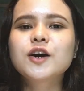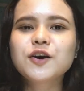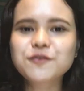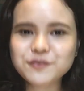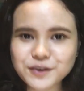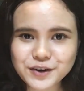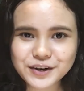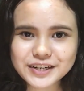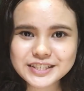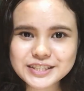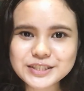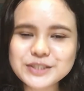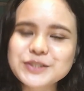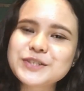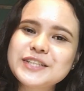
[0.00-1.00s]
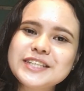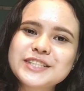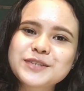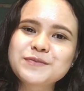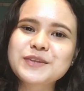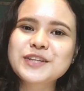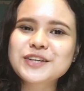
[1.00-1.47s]
Of course, you need
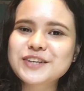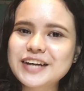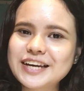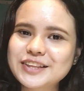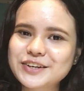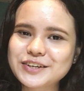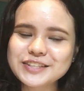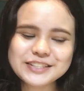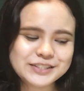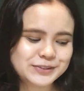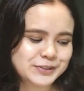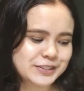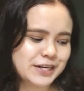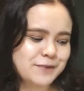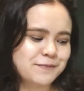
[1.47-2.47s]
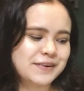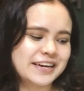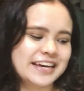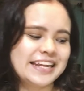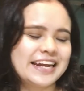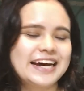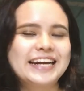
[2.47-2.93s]
something to write on. So, syempre,
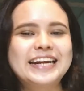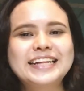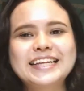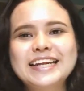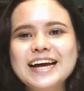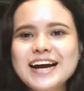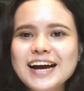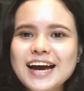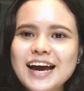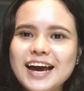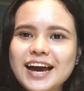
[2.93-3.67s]
kailangan natin ng